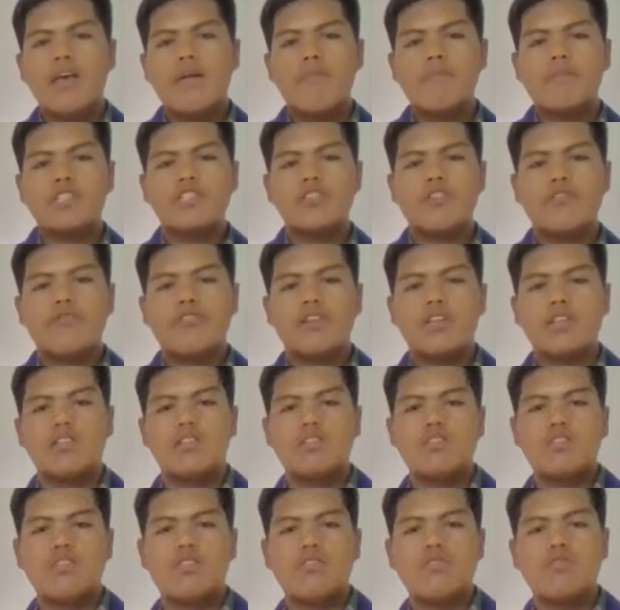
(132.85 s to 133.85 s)
Pacific
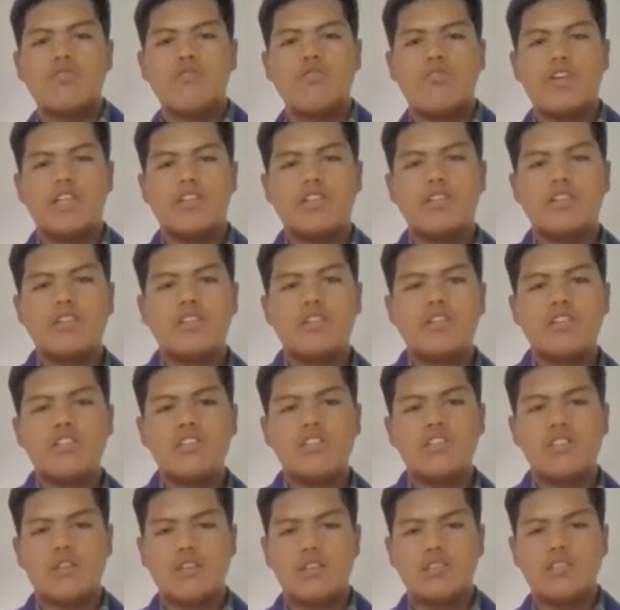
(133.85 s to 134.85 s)
Southwest
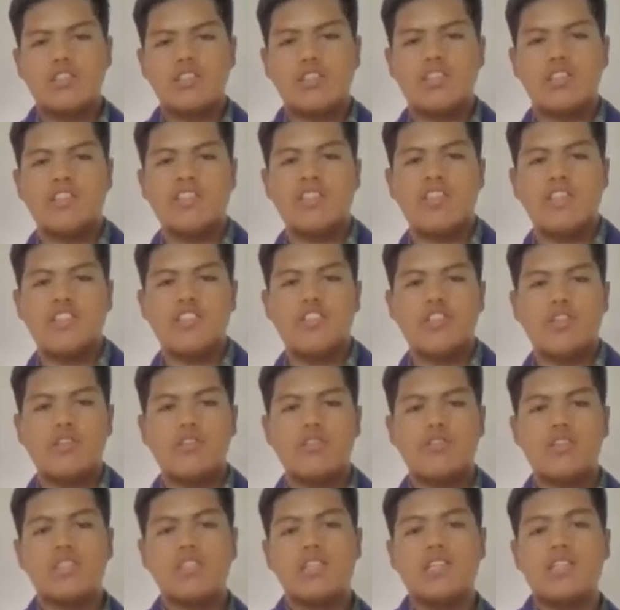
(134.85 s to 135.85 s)
Research
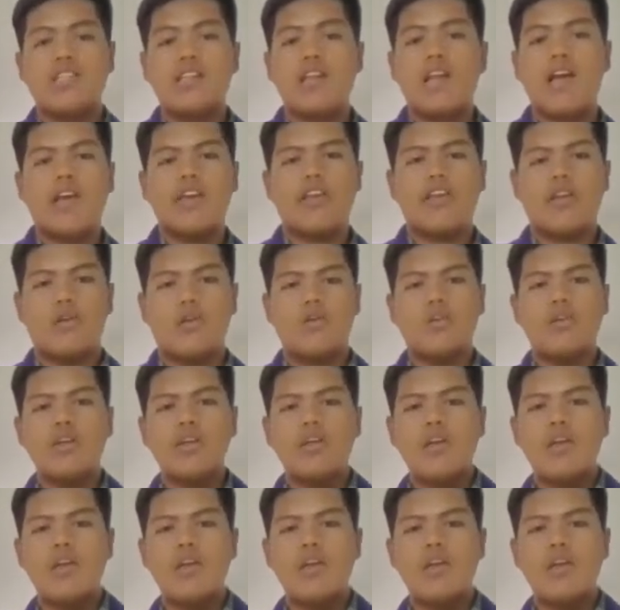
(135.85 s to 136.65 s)
Stations in Hilo,